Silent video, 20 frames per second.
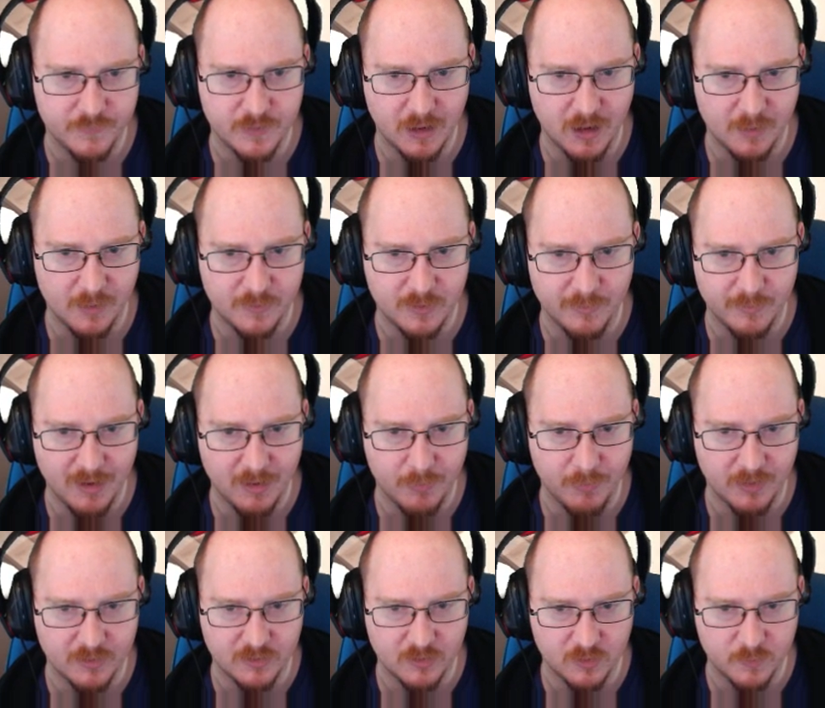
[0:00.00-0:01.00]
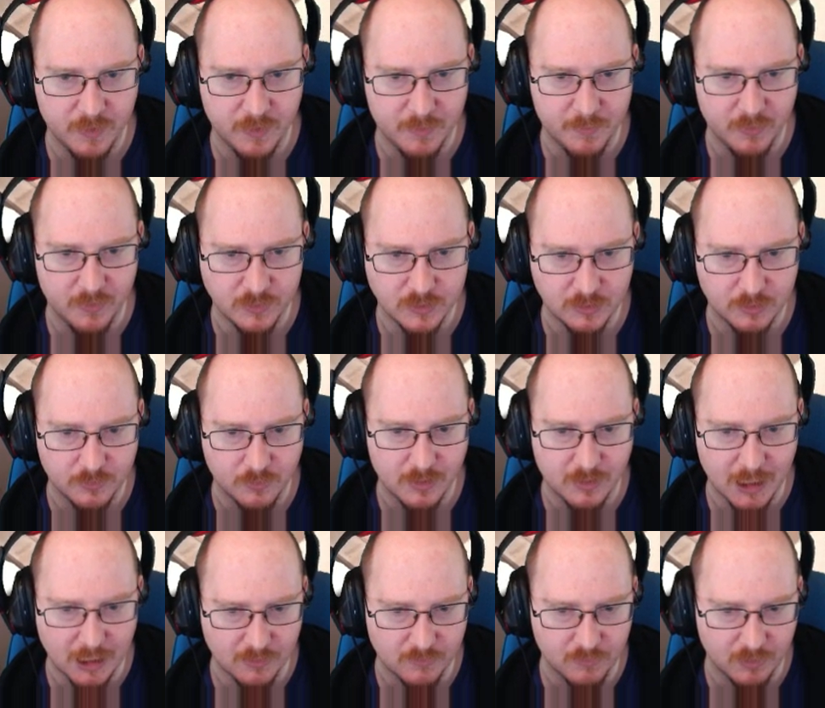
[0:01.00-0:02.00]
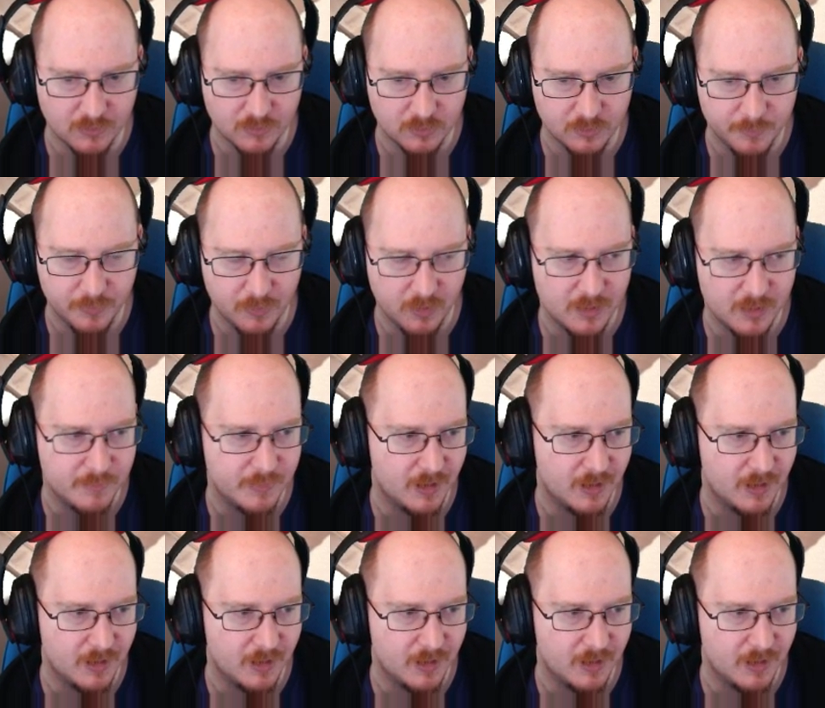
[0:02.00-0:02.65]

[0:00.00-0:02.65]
guard somehow by just speed boosting through and getting straight into the point,